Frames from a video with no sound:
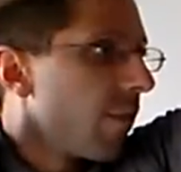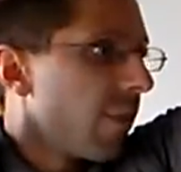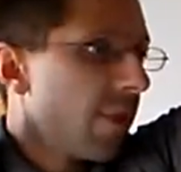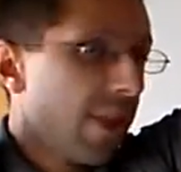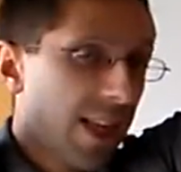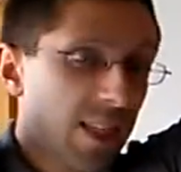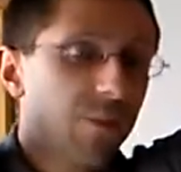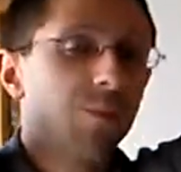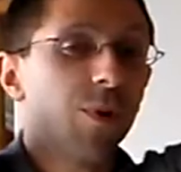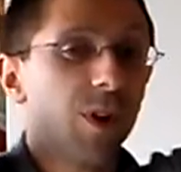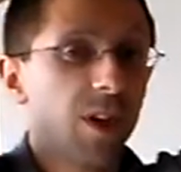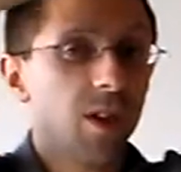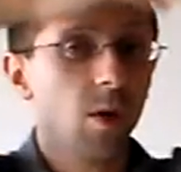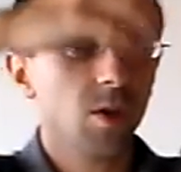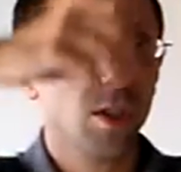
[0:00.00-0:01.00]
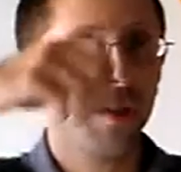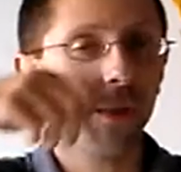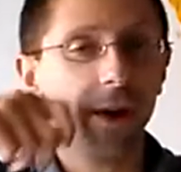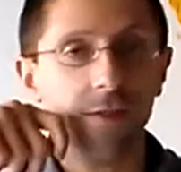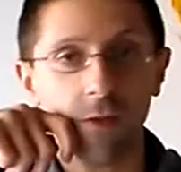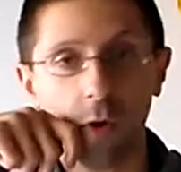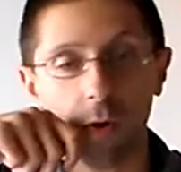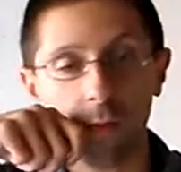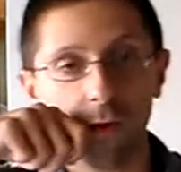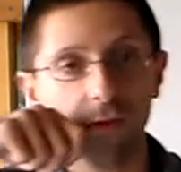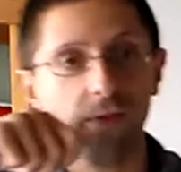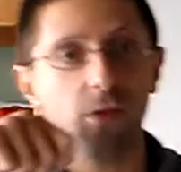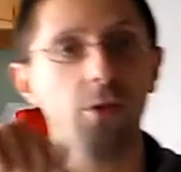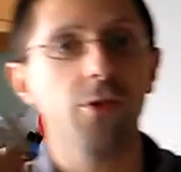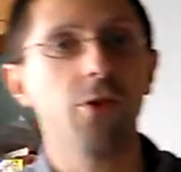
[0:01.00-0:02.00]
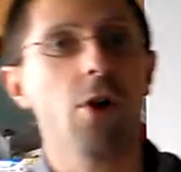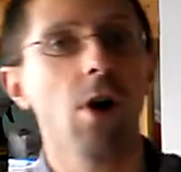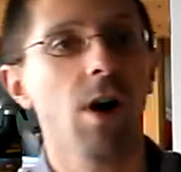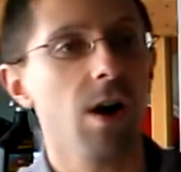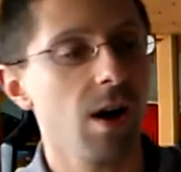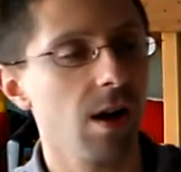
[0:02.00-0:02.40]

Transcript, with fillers: That's pretty close to my normal full draw.